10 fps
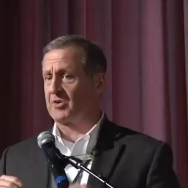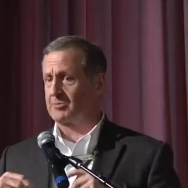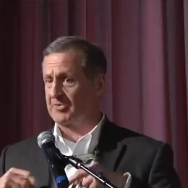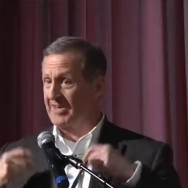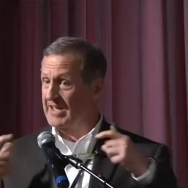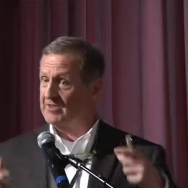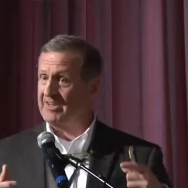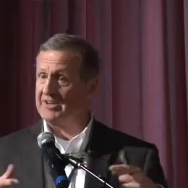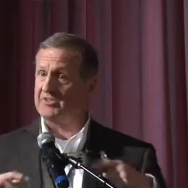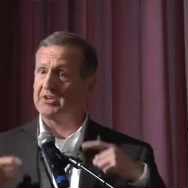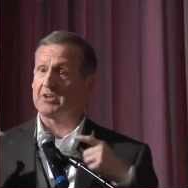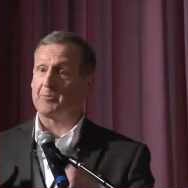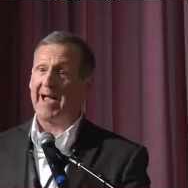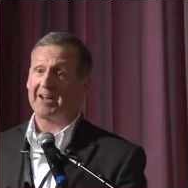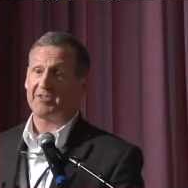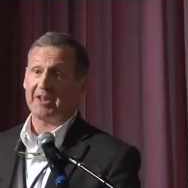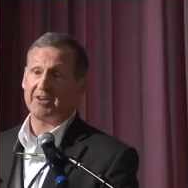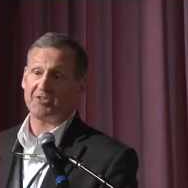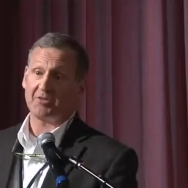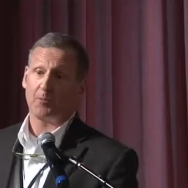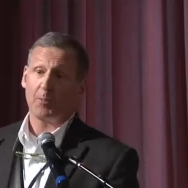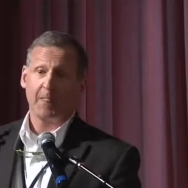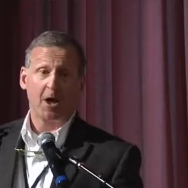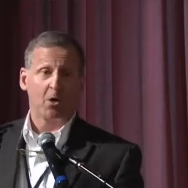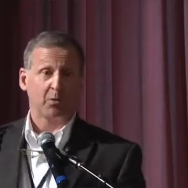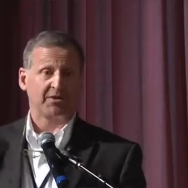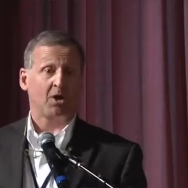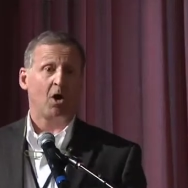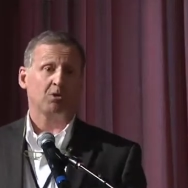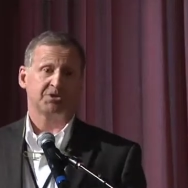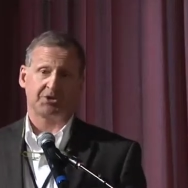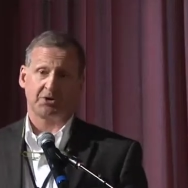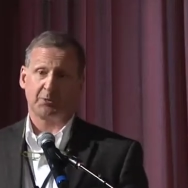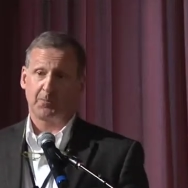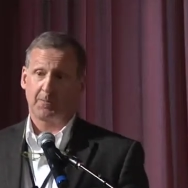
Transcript: terms of innovation and imagination with culture,